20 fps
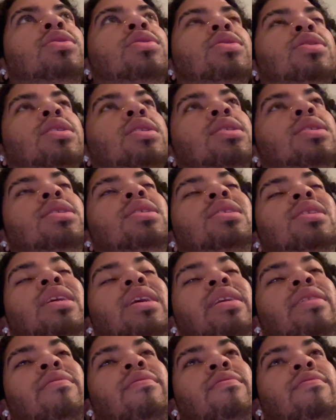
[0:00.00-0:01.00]
This is
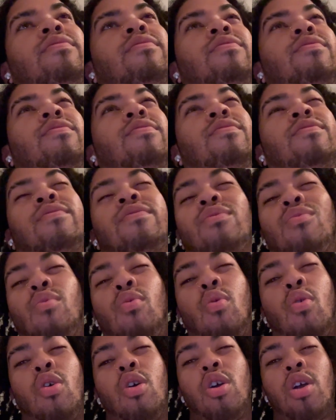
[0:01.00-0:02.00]
night
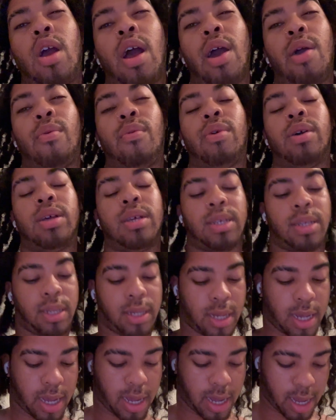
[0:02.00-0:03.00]
4, I wanna
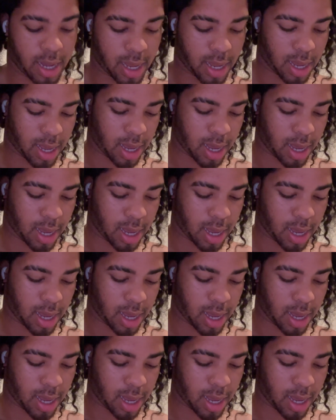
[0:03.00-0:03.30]
say,